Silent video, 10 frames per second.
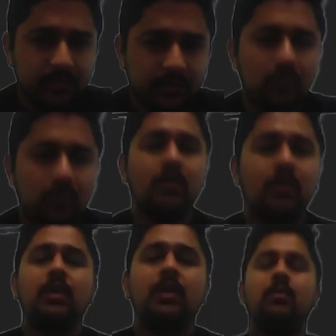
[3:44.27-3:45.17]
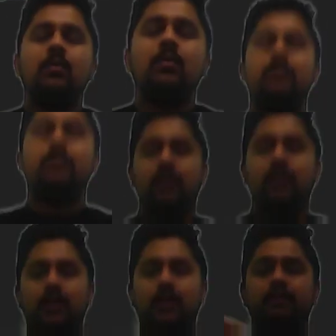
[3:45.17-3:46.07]
So
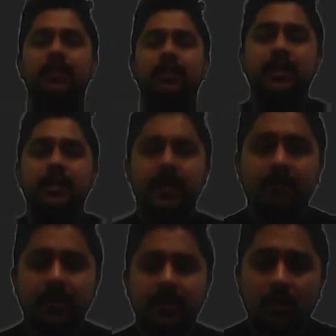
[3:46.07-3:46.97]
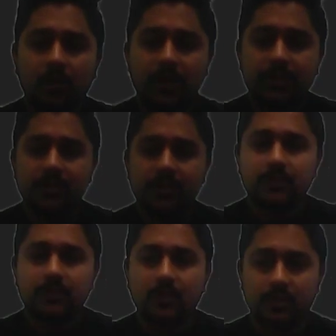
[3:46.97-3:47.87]
whatever, whether it can be occasional
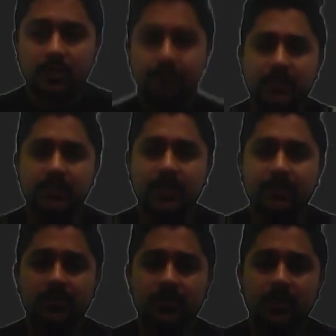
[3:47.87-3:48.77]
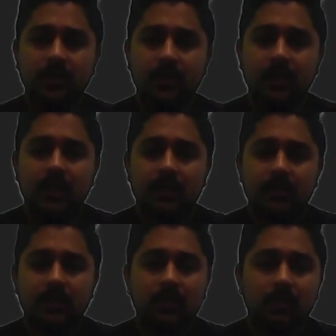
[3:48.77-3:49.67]
user or the first time user.
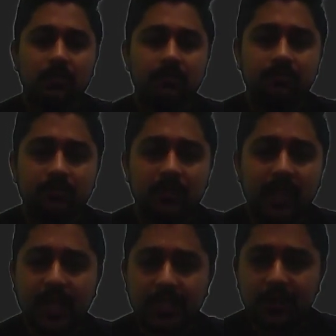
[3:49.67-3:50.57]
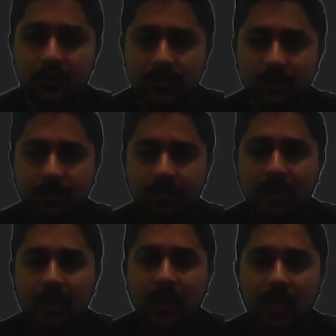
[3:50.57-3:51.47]
So any user,
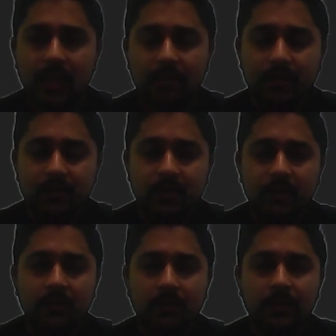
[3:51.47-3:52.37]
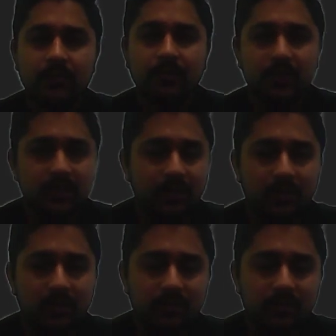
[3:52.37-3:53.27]
any person who is first
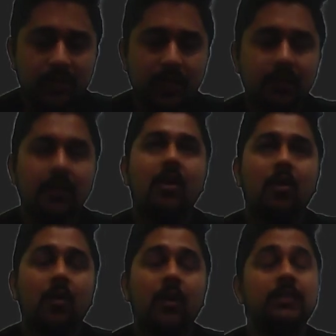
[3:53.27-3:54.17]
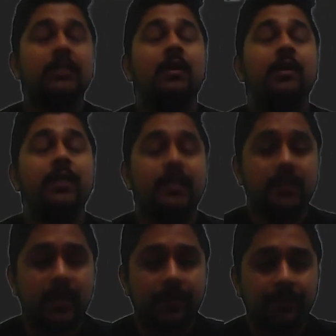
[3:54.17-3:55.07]
time on this website or the
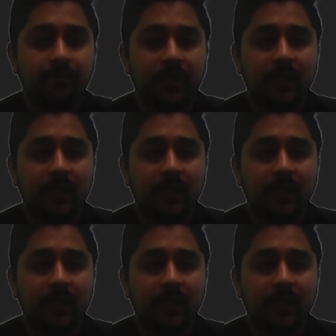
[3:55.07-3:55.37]
100th time.